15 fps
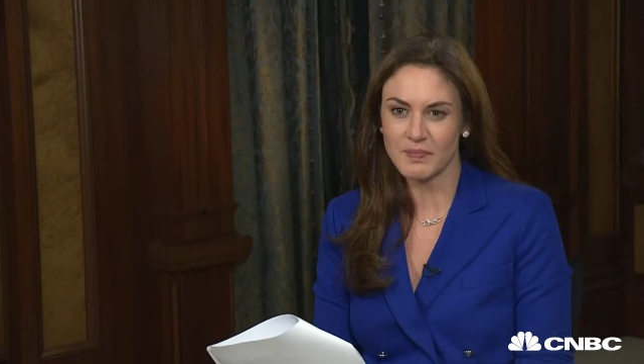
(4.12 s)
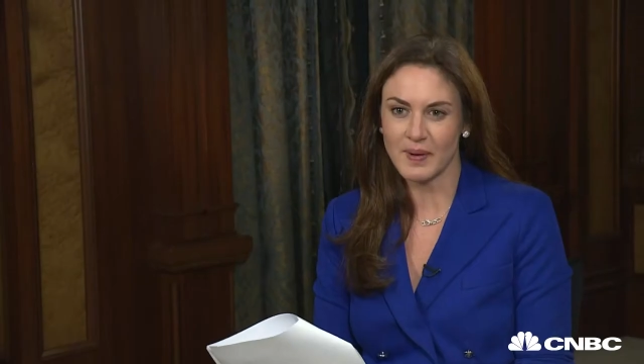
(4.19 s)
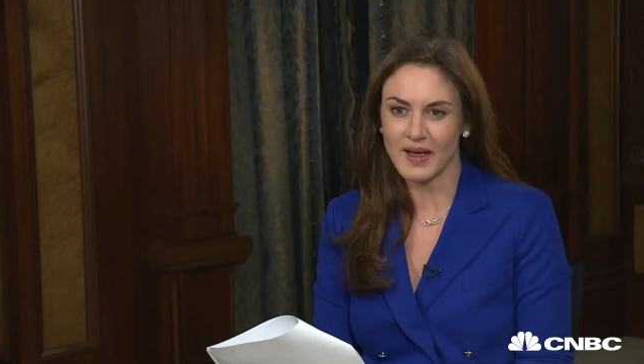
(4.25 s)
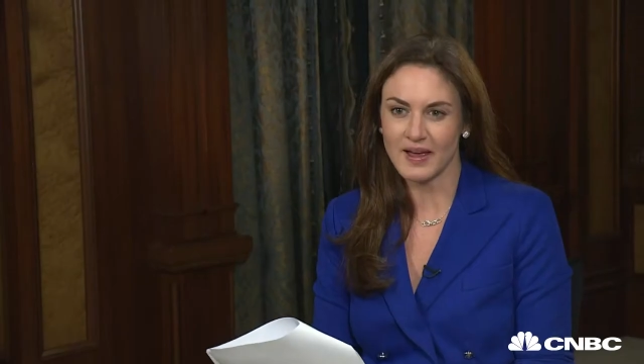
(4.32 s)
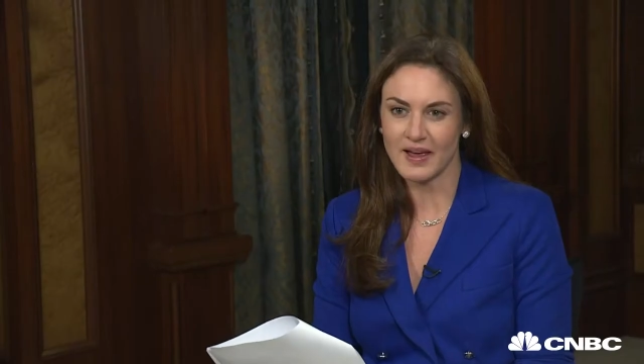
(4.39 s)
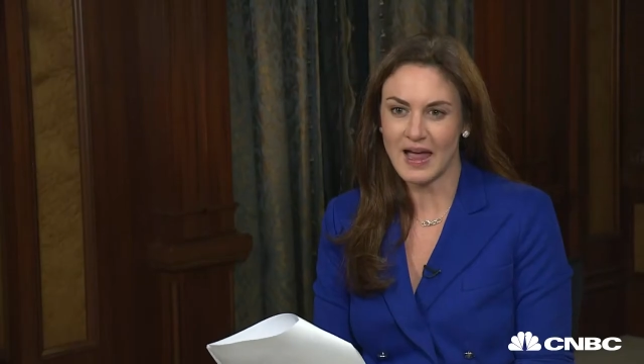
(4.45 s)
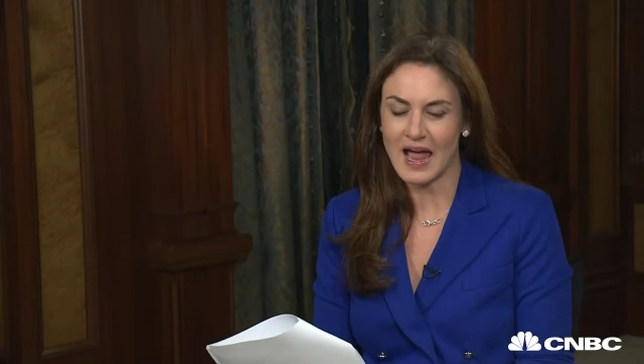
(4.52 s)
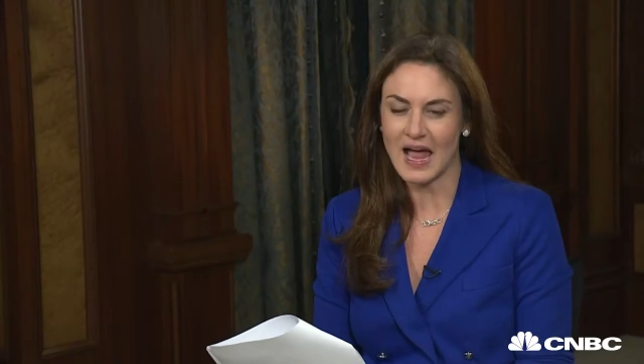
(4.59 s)

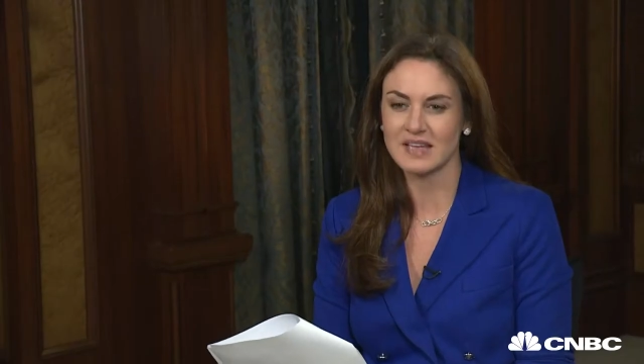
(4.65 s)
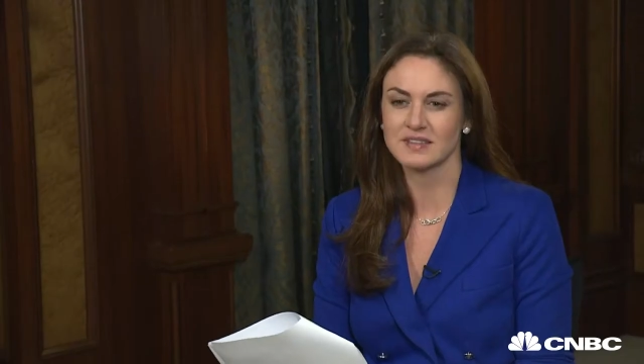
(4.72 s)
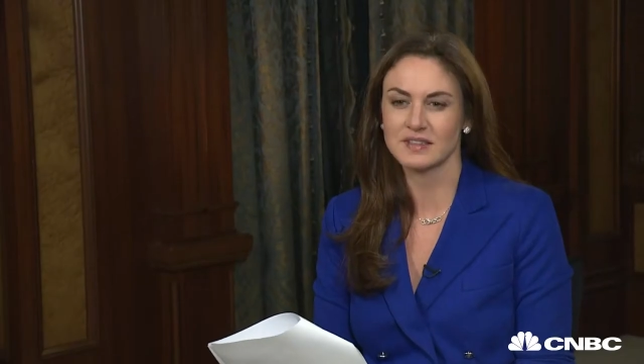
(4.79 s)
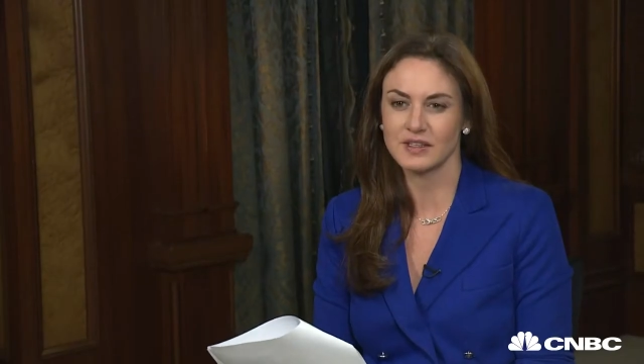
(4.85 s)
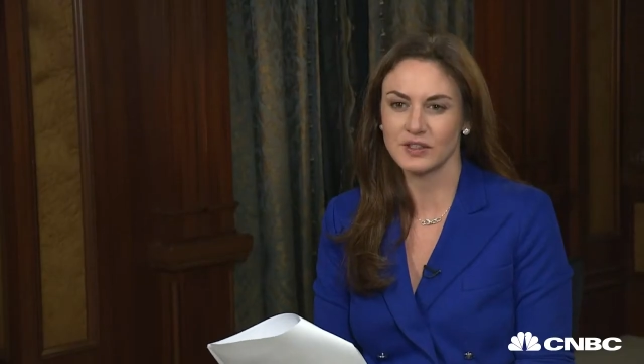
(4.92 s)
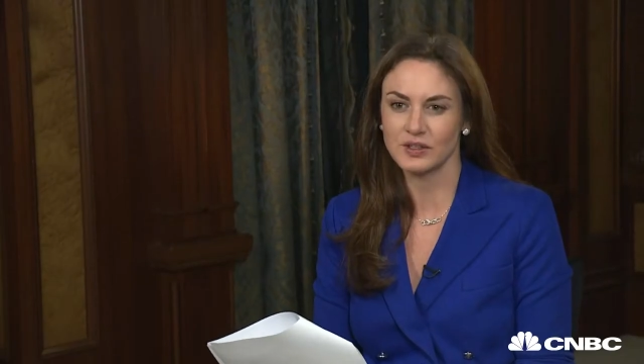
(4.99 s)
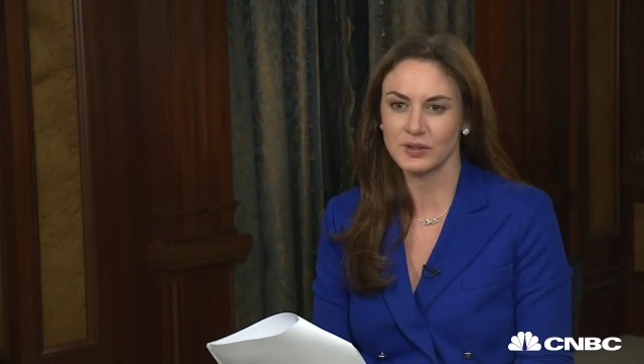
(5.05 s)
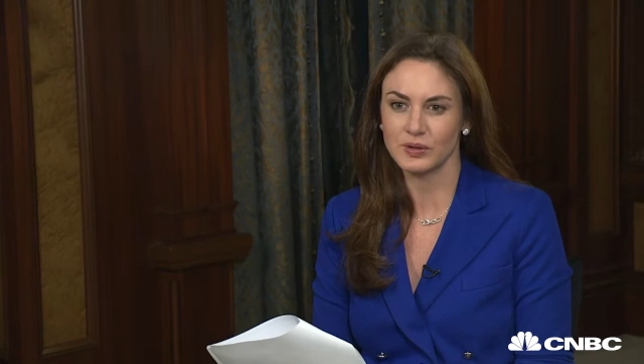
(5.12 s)
by
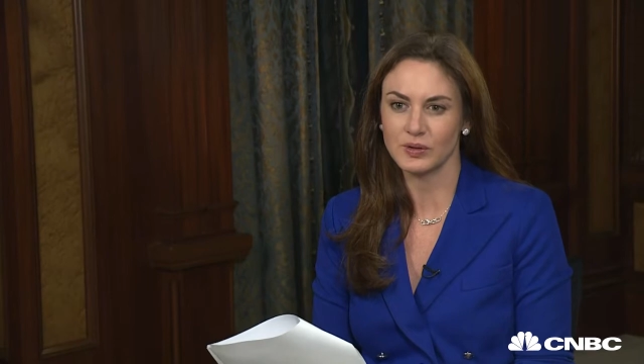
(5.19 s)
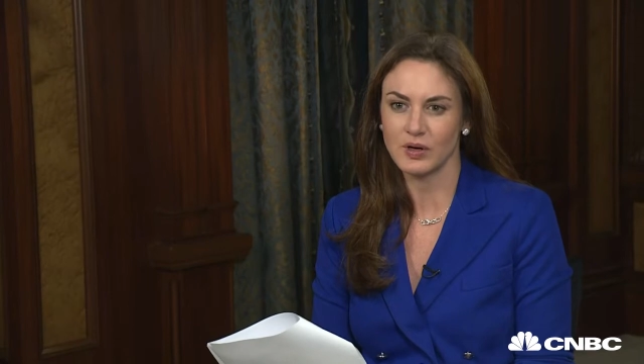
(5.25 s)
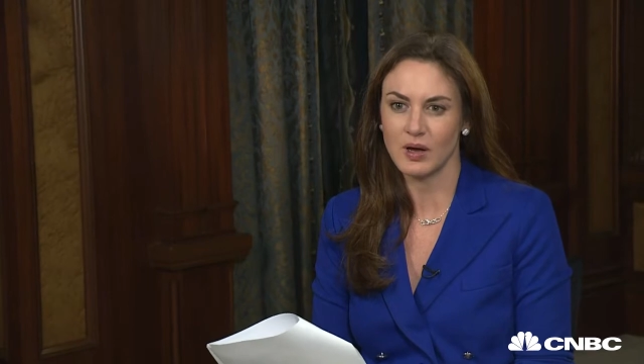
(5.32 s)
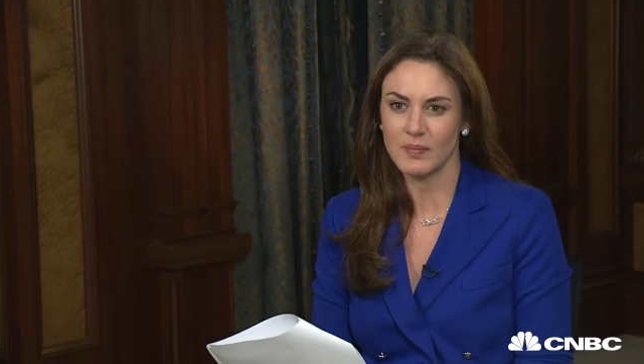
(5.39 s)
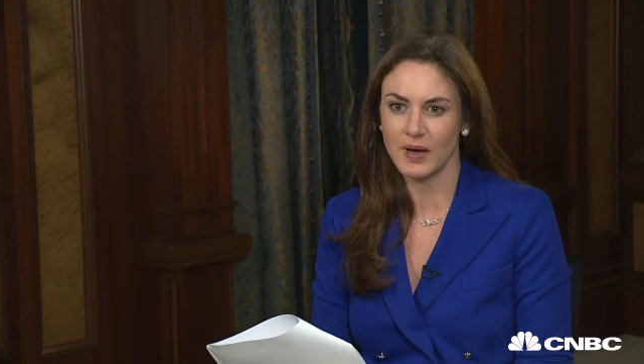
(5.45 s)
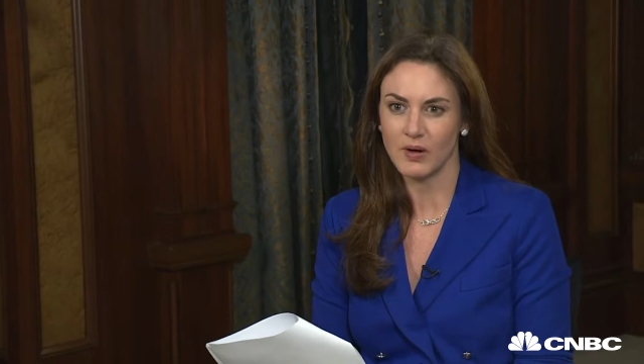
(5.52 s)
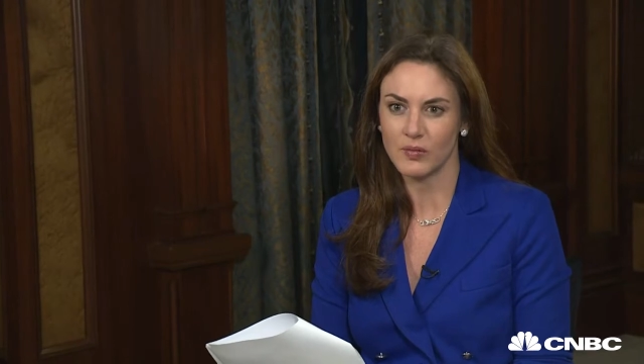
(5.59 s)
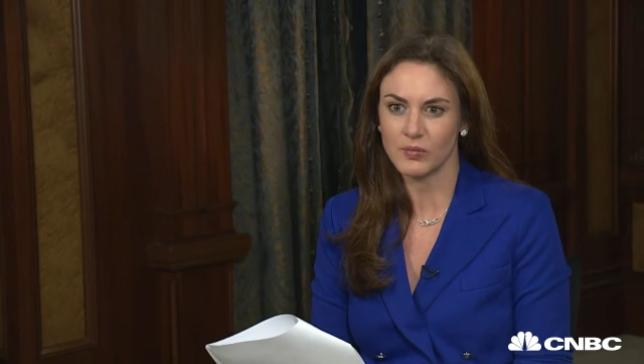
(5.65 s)
asking you
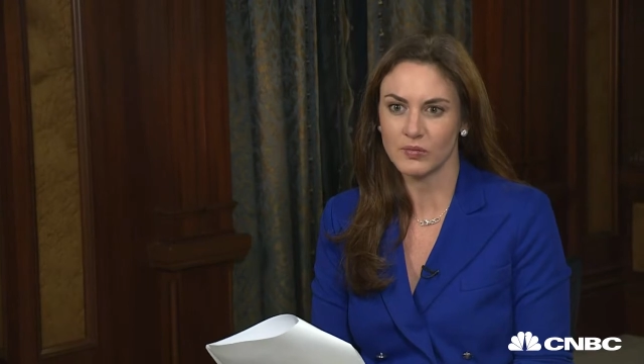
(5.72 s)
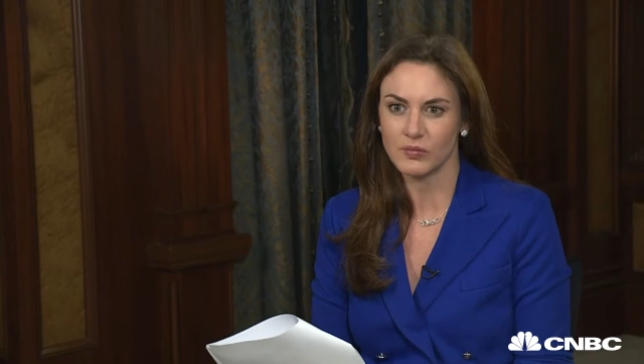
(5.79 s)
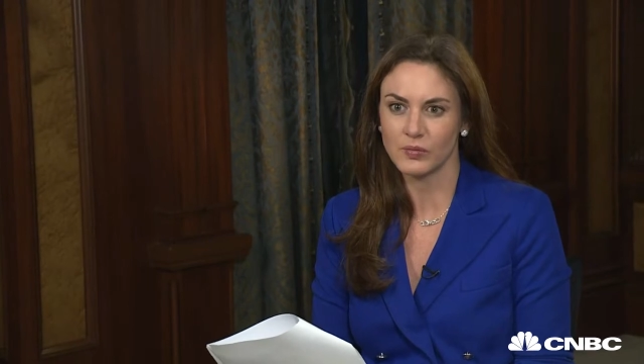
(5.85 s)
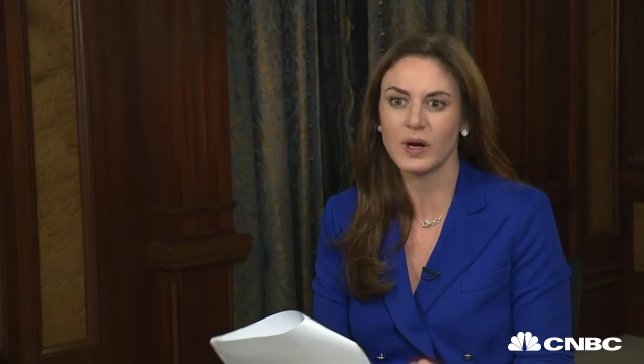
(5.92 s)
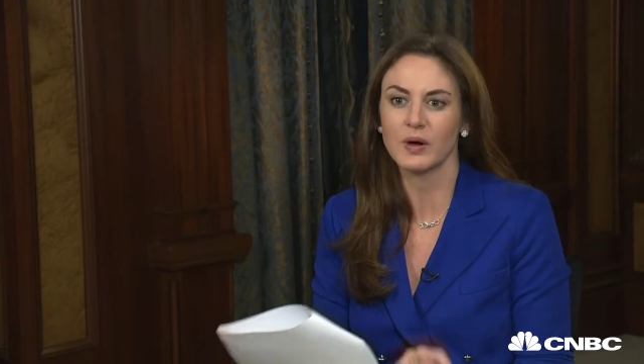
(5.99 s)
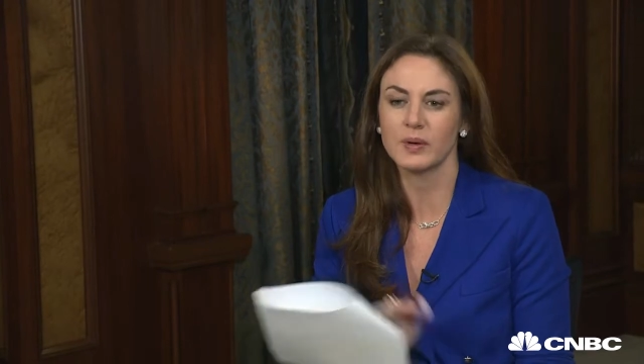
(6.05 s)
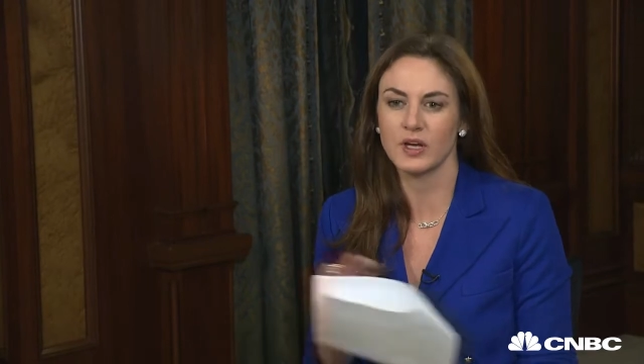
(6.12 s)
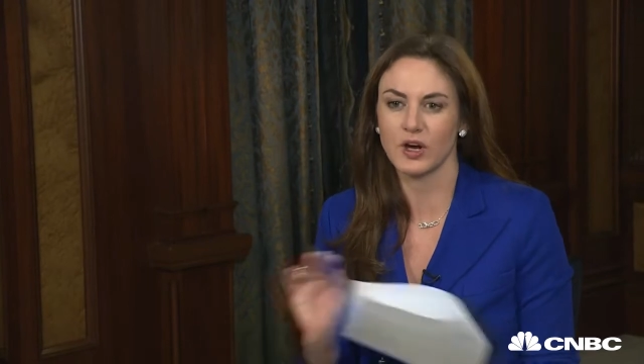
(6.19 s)
about
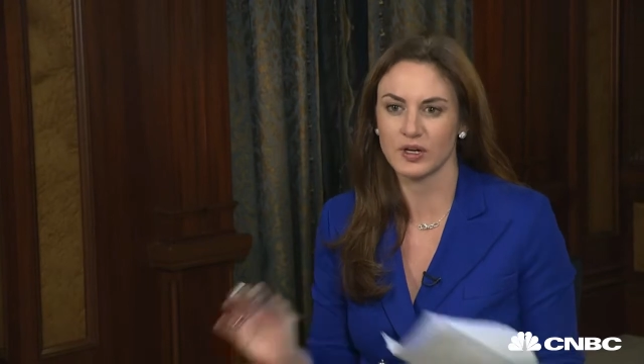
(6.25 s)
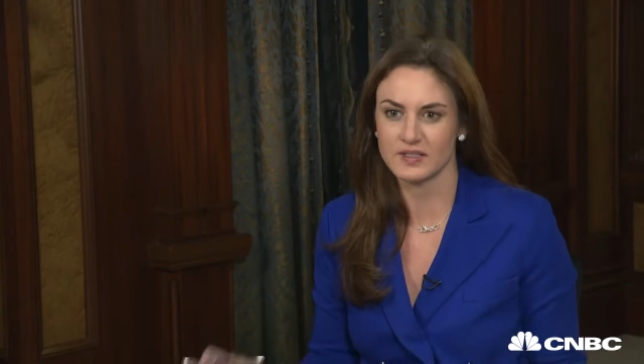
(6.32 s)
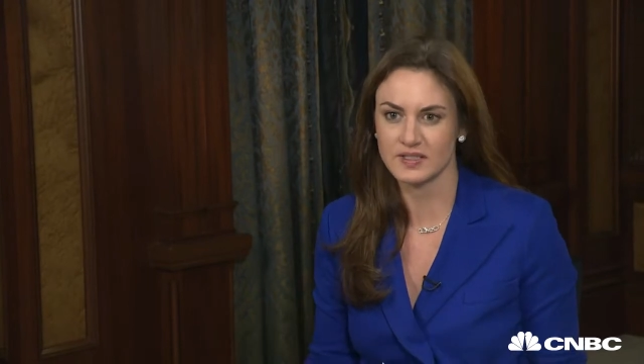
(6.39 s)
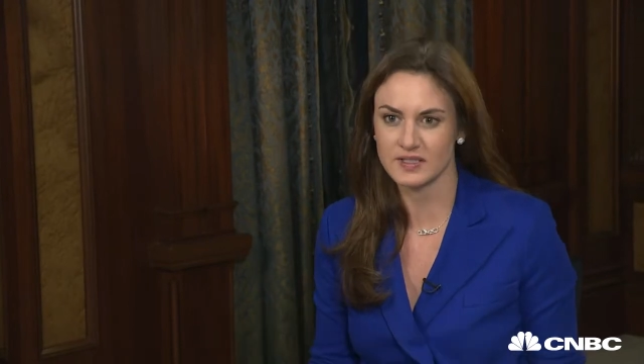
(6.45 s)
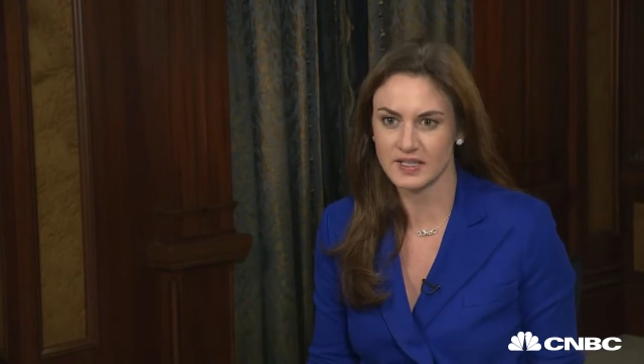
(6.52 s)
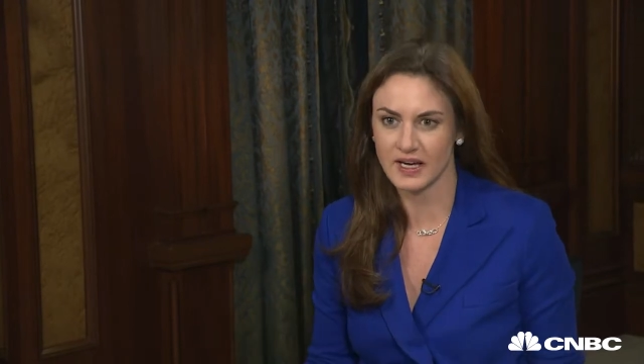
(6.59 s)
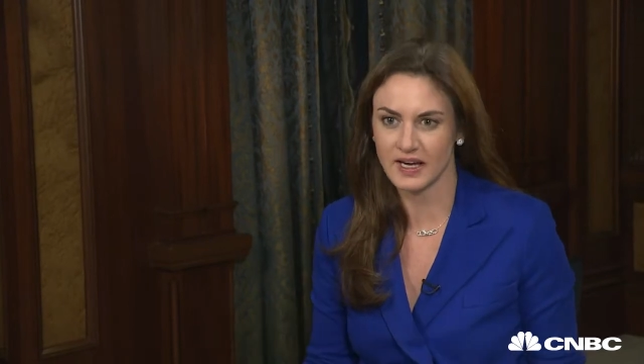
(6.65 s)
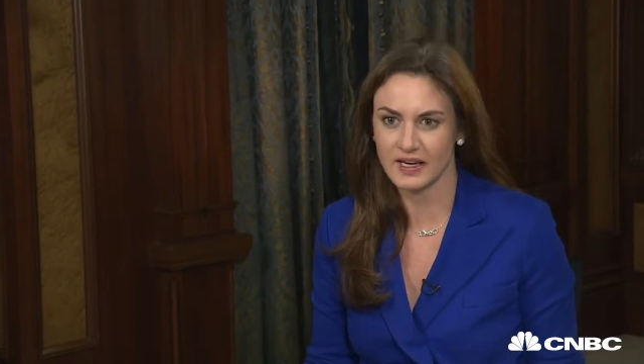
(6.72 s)
where we are
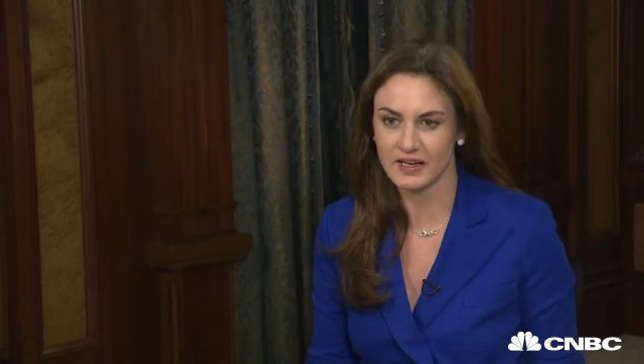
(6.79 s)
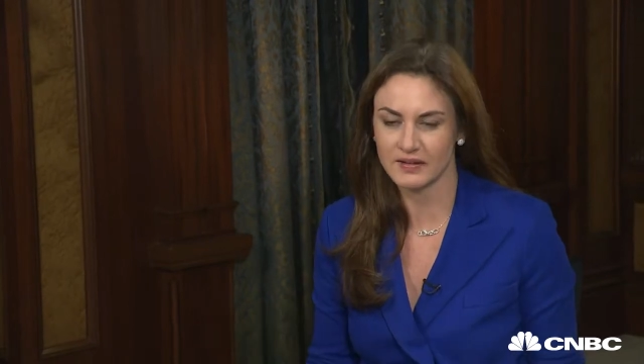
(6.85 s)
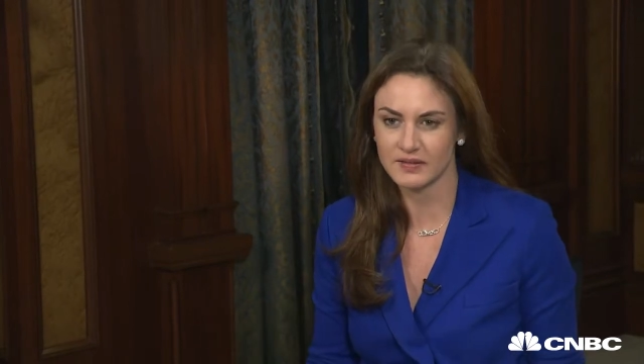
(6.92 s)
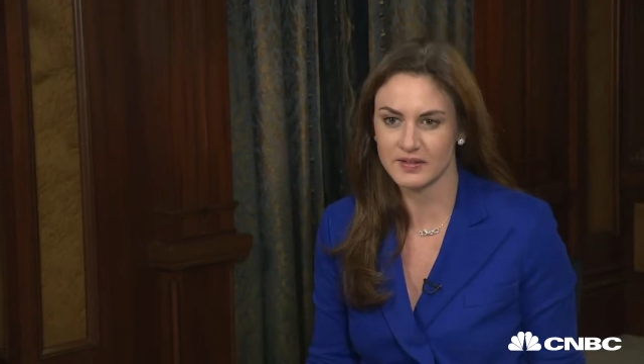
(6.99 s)
today.